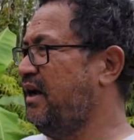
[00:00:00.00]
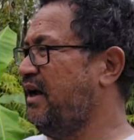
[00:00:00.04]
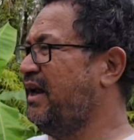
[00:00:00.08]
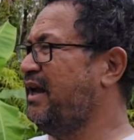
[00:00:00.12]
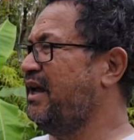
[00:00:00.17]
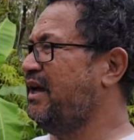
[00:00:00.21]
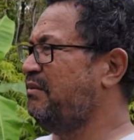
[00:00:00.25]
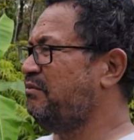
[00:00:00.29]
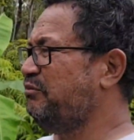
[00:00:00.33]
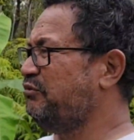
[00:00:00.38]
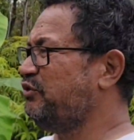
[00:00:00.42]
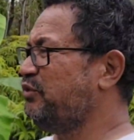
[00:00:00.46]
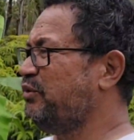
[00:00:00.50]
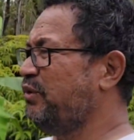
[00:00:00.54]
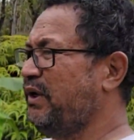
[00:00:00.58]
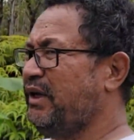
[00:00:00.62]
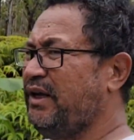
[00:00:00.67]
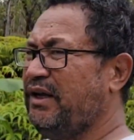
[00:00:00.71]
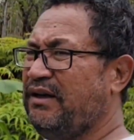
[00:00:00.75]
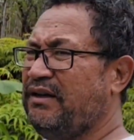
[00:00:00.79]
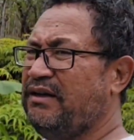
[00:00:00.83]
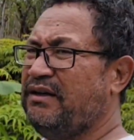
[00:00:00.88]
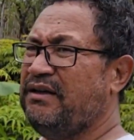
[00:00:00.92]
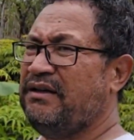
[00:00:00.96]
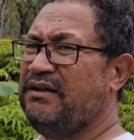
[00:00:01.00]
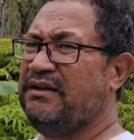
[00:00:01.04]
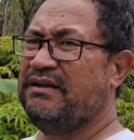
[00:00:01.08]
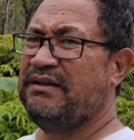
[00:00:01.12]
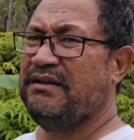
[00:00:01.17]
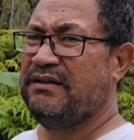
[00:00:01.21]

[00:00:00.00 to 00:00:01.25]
I am doing it.